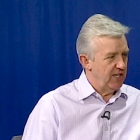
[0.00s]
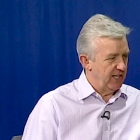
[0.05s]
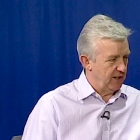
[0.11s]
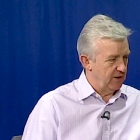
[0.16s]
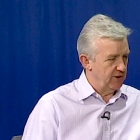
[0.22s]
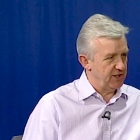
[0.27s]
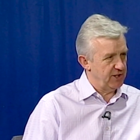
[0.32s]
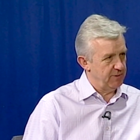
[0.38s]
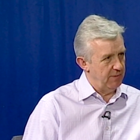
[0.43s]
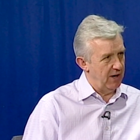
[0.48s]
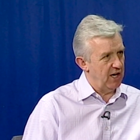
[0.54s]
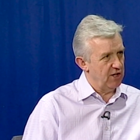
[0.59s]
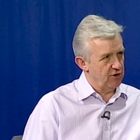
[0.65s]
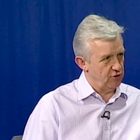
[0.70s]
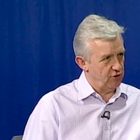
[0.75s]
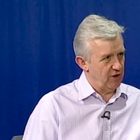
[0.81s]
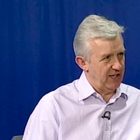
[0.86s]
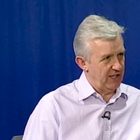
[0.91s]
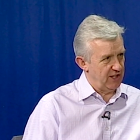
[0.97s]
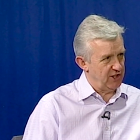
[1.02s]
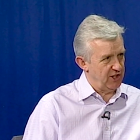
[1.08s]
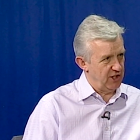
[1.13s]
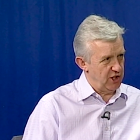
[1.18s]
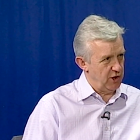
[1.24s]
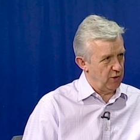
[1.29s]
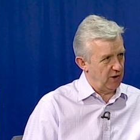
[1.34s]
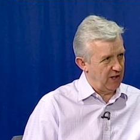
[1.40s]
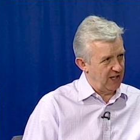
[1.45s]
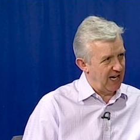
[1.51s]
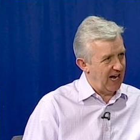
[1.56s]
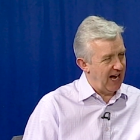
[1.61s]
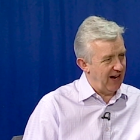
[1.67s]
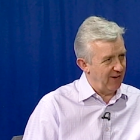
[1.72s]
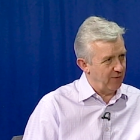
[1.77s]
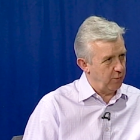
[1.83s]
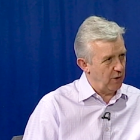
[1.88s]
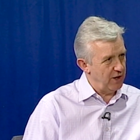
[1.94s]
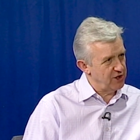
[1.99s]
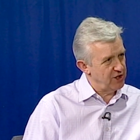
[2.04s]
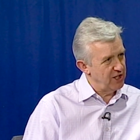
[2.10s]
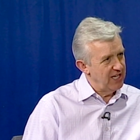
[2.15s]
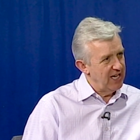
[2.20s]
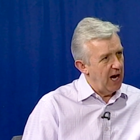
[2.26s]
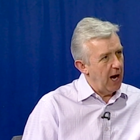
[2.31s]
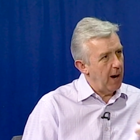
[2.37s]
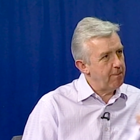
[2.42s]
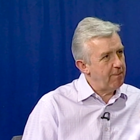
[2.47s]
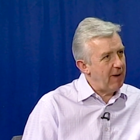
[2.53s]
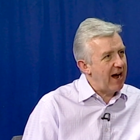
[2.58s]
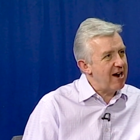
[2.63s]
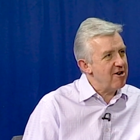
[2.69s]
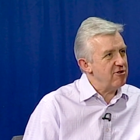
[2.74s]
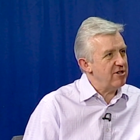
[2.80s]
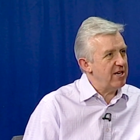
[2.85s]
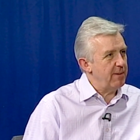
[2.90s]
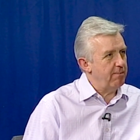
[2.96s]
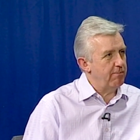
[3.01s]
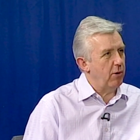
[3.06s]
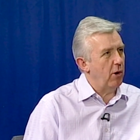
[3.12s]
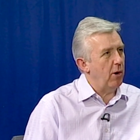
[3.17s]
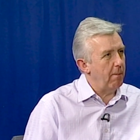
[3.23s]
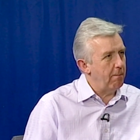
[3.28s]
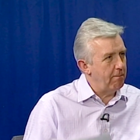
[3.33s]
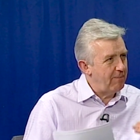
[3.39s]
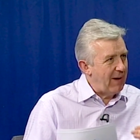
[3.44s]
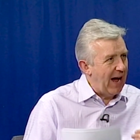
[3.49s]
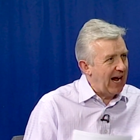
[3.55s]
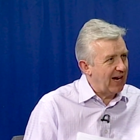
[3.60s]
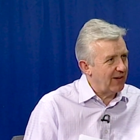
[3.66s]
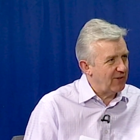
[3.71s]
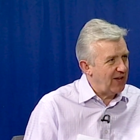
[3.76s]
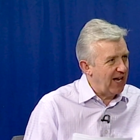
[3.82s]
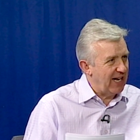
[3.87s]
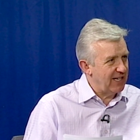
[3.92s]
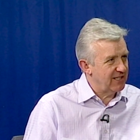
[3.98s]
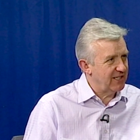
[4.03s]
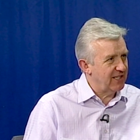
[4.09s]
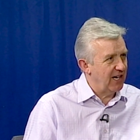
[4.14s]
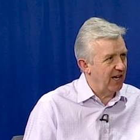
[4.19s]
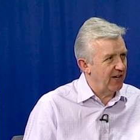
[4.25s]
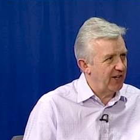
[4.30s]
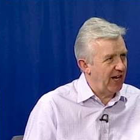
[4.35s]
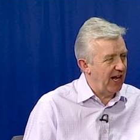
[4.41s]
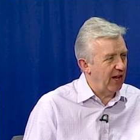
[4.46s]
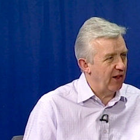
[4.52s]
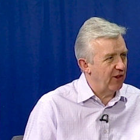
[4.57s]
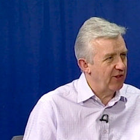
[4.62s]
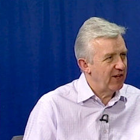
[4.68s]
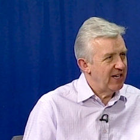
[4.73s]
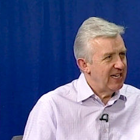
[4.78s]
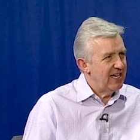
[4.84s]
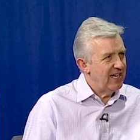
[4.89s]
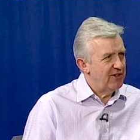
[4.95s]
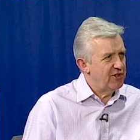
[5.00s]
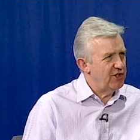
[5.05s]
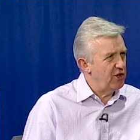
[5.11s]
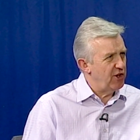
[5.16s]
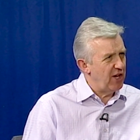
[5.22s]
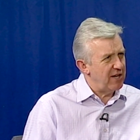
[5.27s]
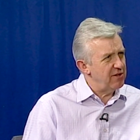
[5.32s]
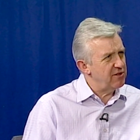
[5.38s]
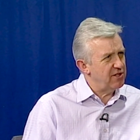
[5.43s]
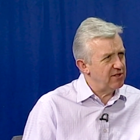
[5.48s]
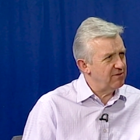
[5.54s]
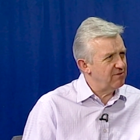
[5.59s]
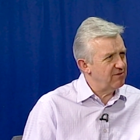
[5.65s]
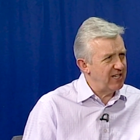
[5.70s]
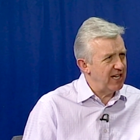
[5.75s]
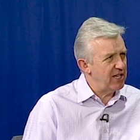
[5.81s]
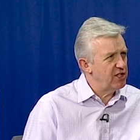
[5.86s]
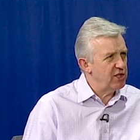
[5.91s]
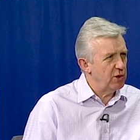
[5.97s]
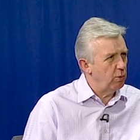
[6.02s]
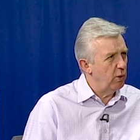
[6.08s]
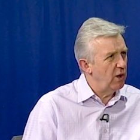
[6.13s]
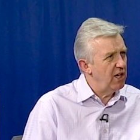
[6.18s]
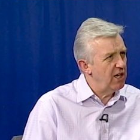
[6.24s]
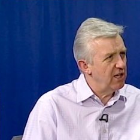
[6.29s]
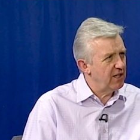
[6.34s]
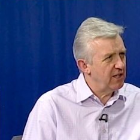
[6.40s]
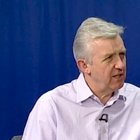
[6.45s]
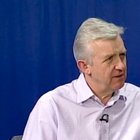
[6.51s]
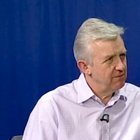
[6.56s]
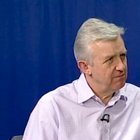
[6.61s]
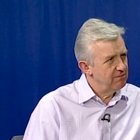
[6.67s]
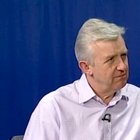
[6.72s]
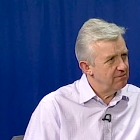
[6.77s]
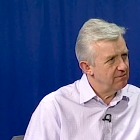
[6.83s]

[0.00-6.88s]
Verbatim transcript: little smart drinks mm -hmm. that mm-hmm. you can have, which apparently put back that gut health. Do those tend to work?